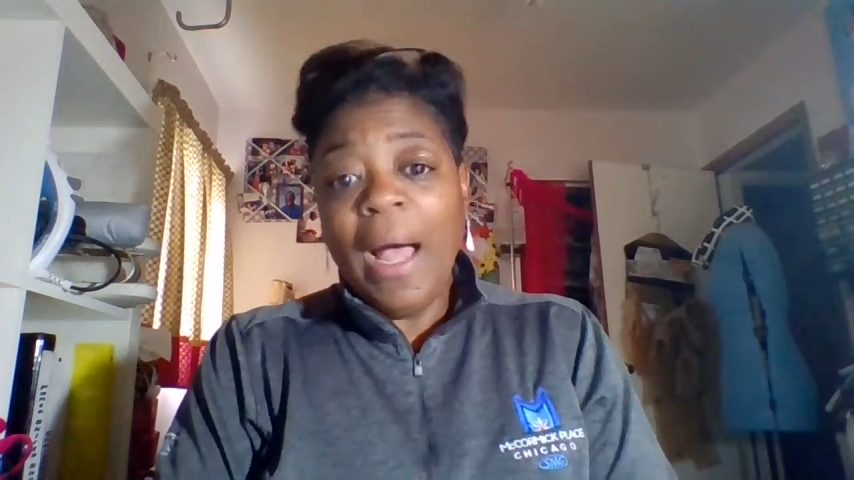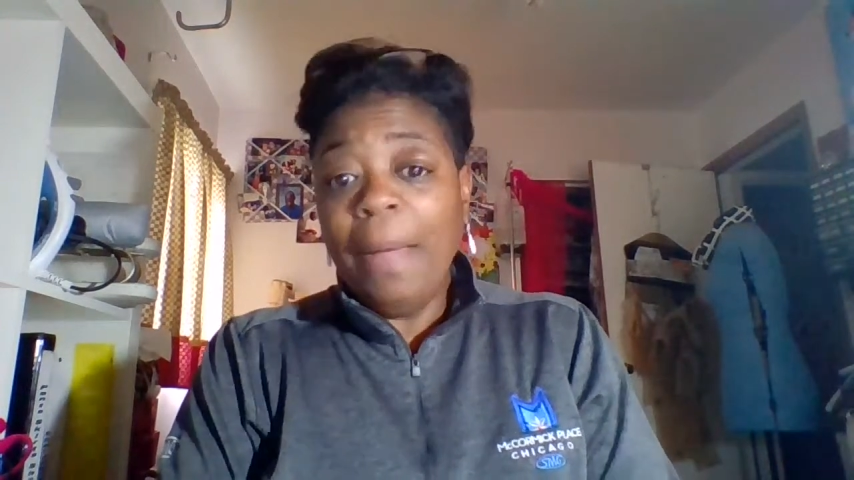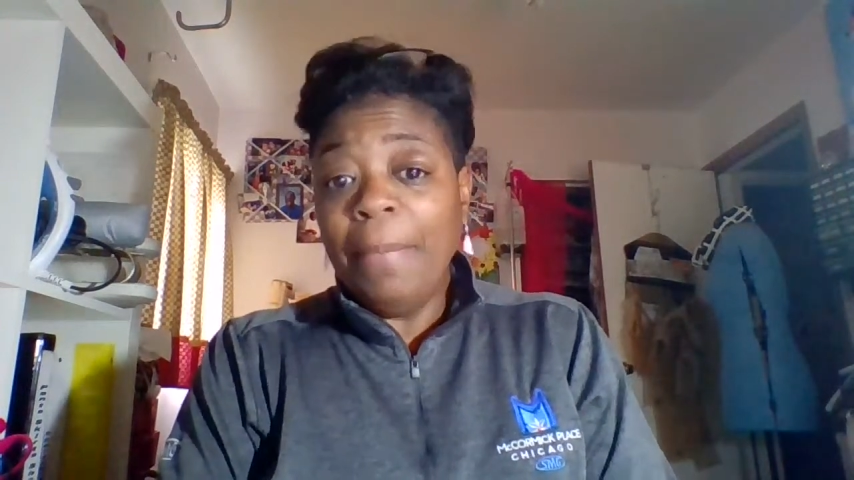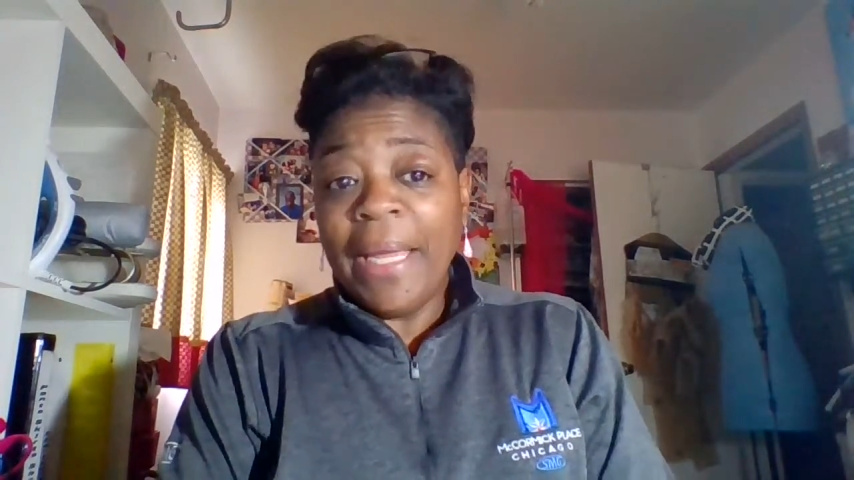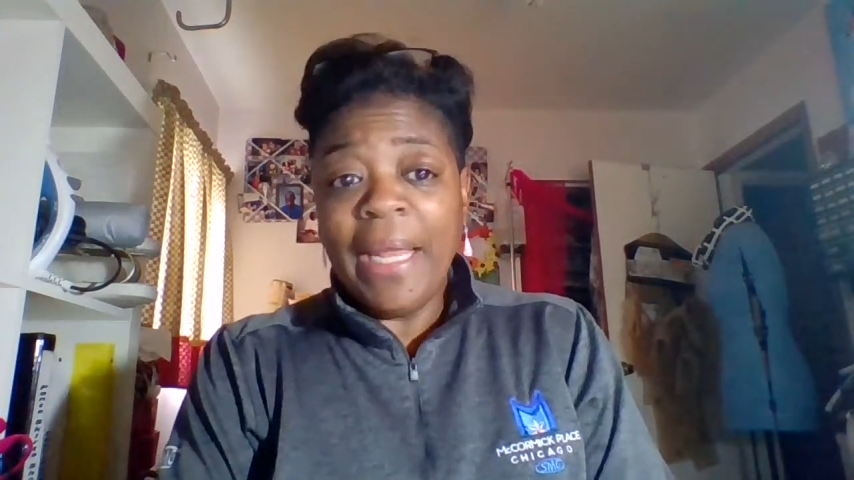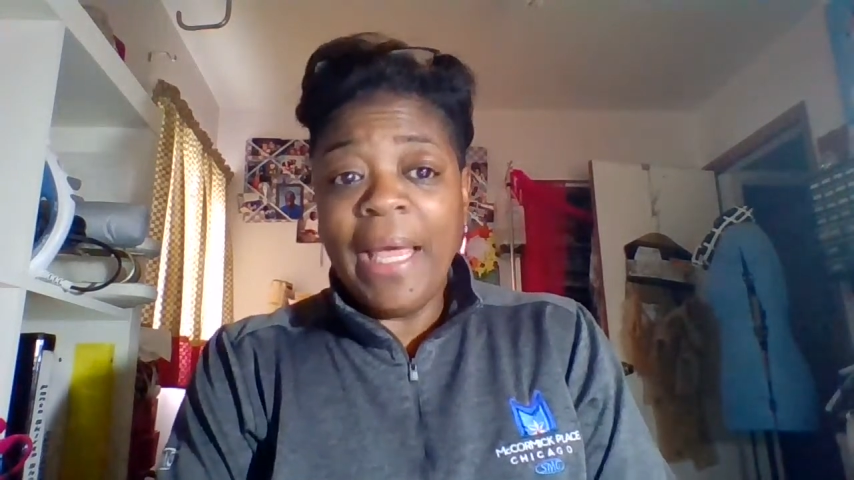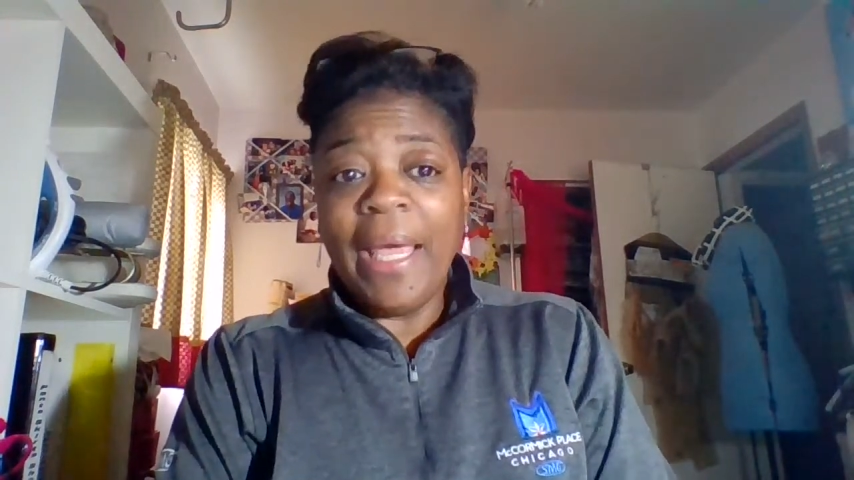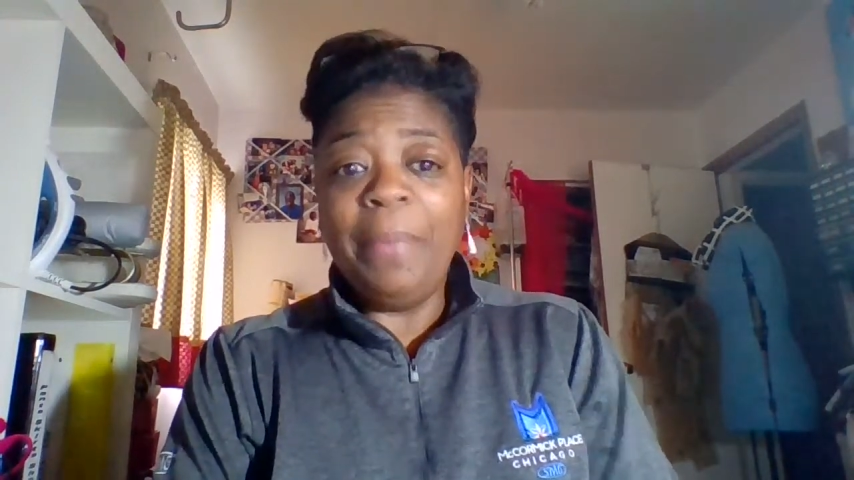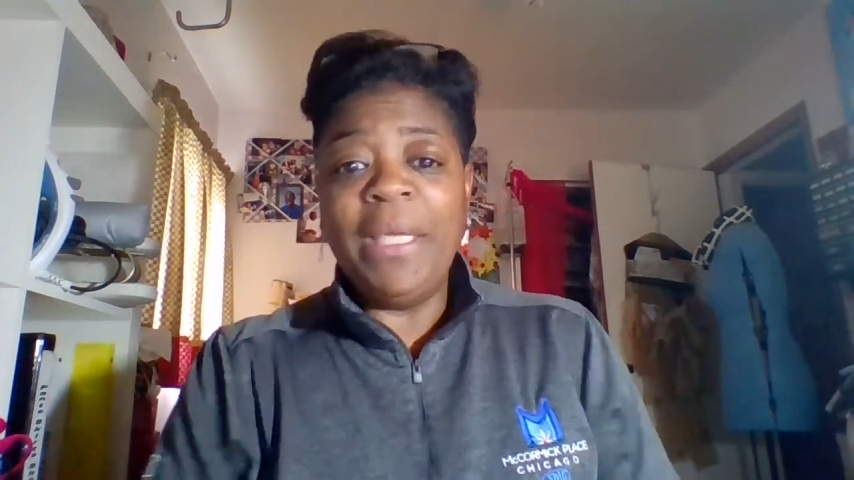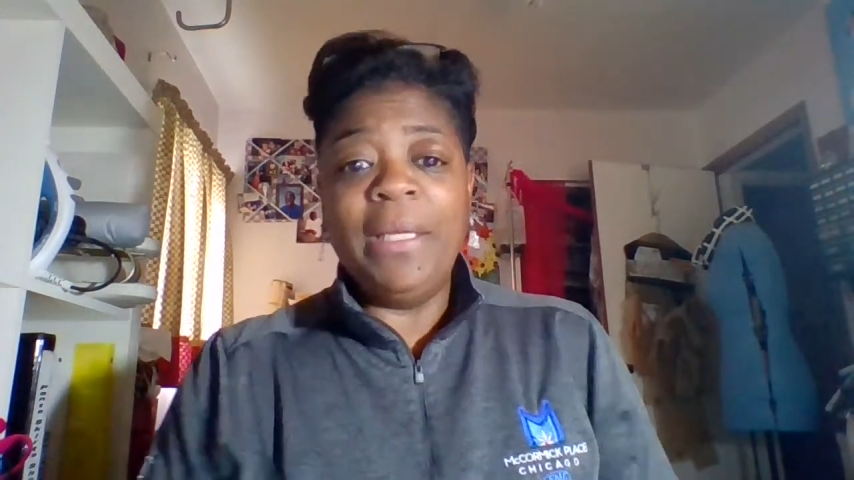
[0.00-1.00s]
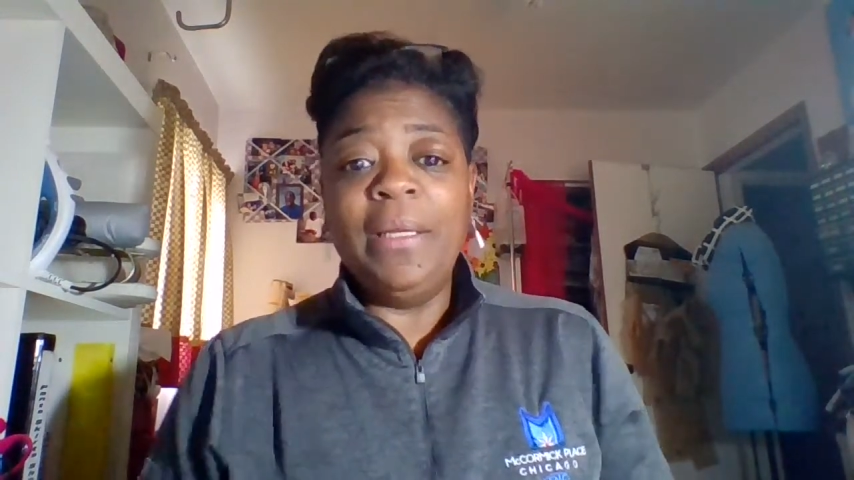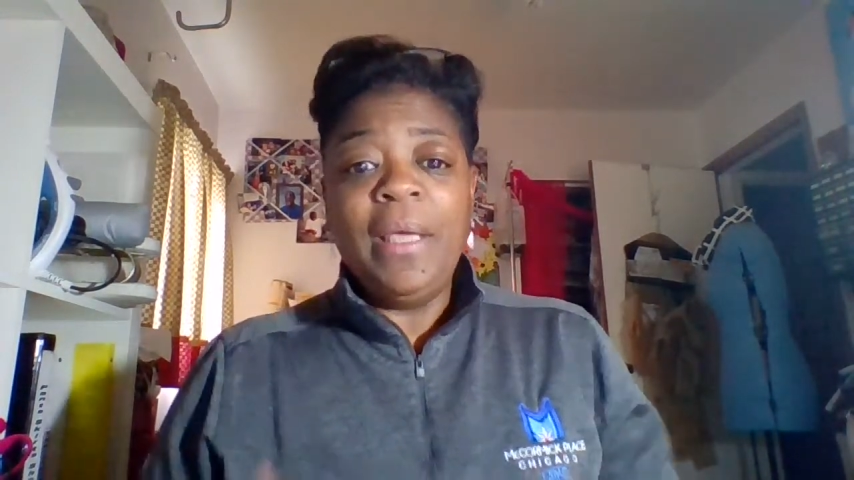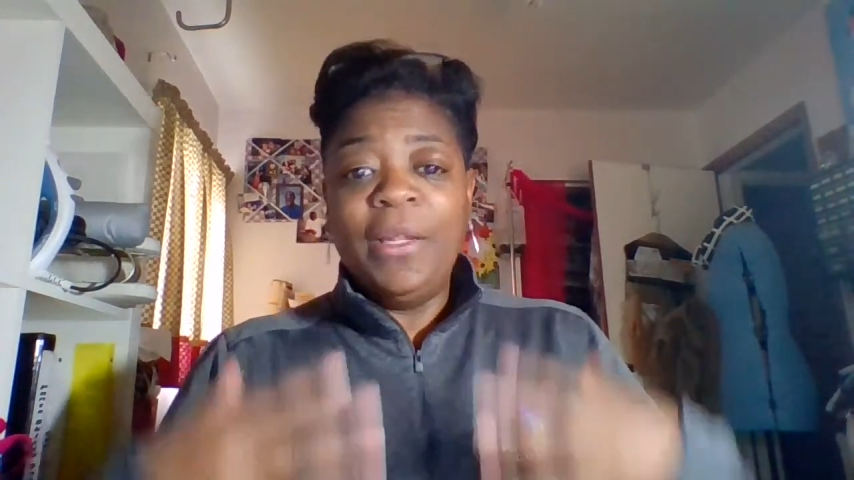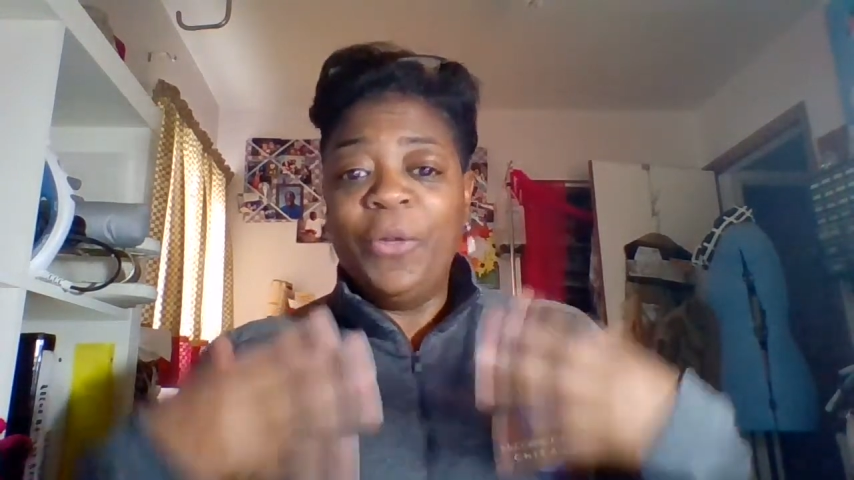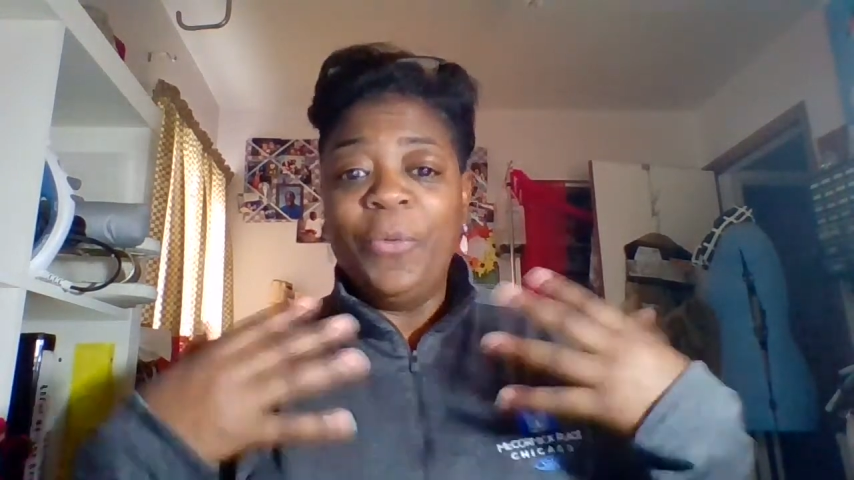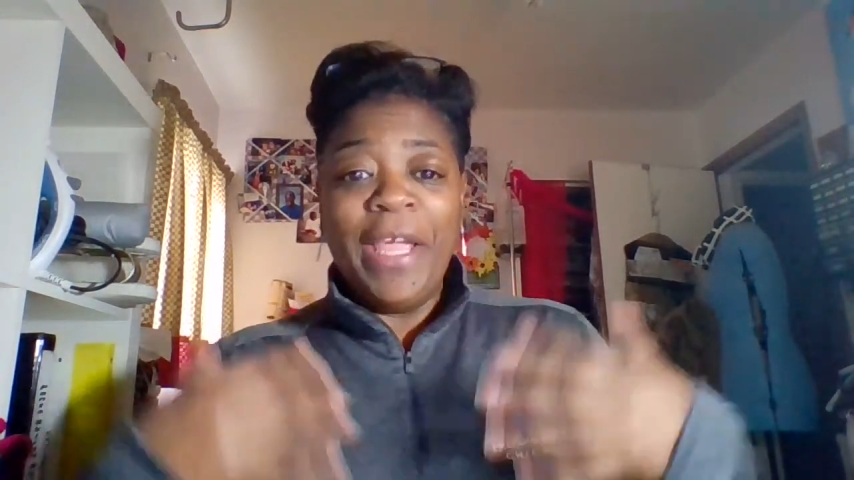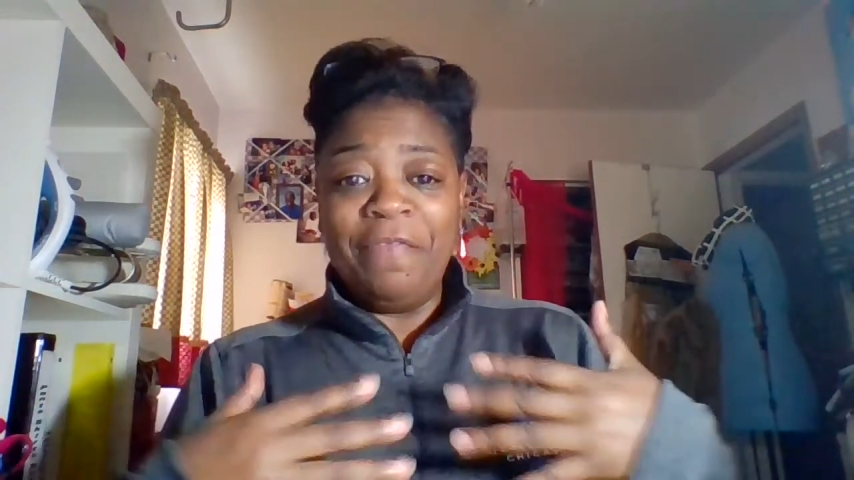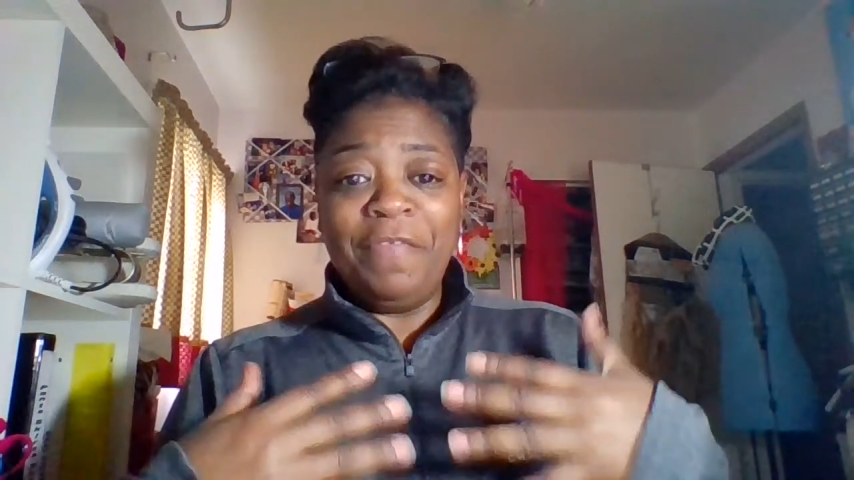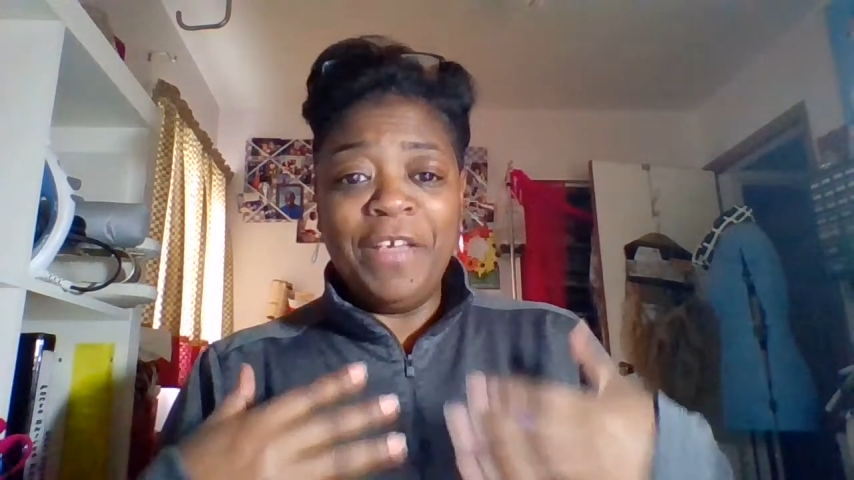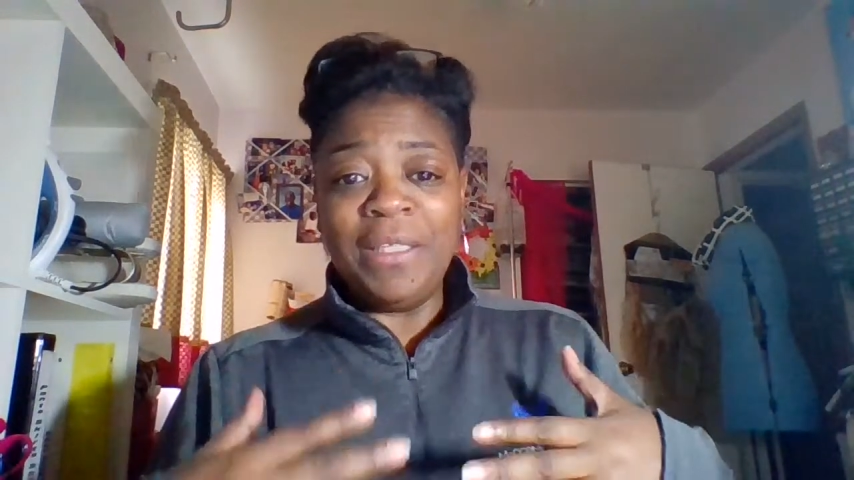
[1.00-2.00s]
I might not, I mean, the way
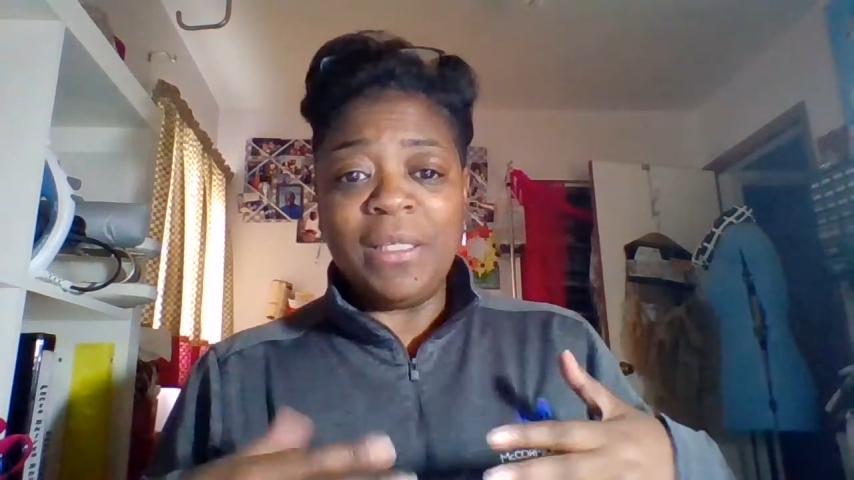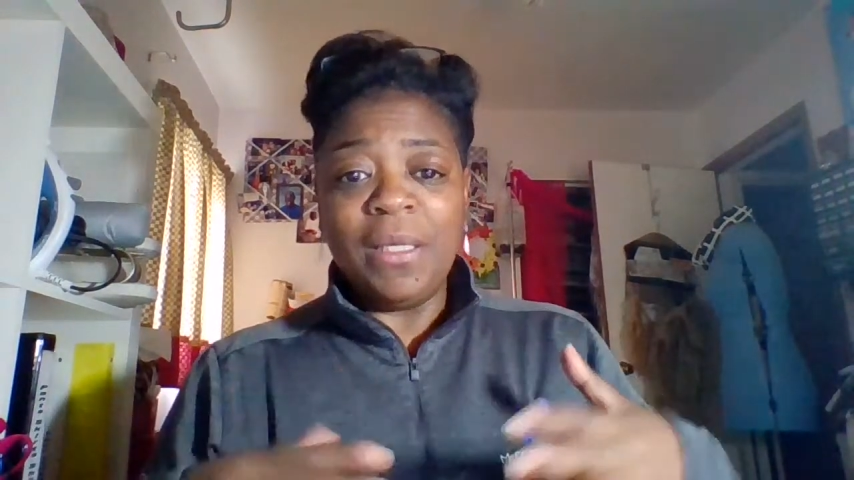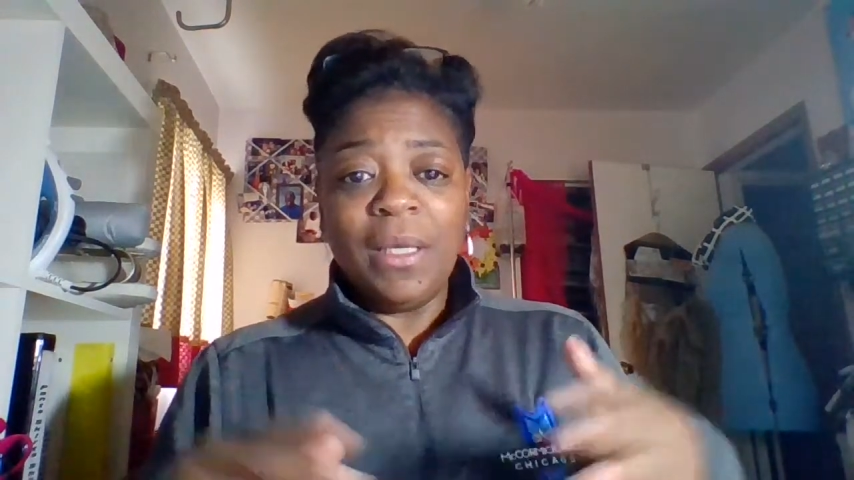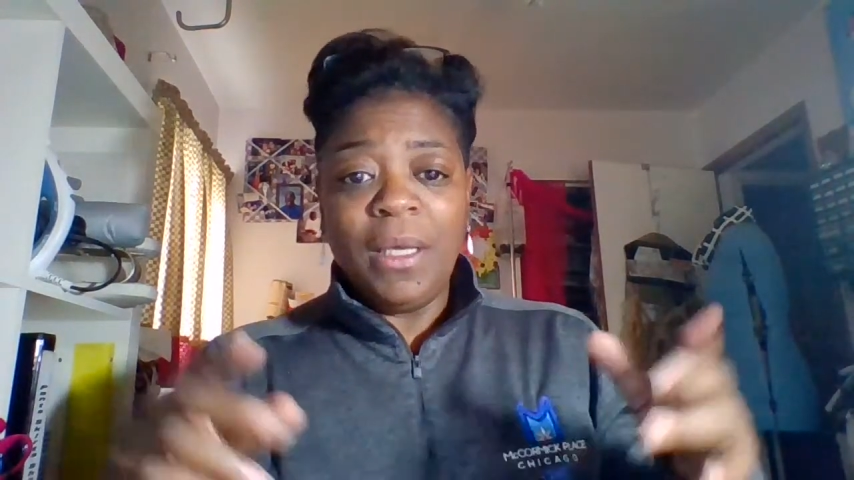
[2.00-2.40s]
it fits,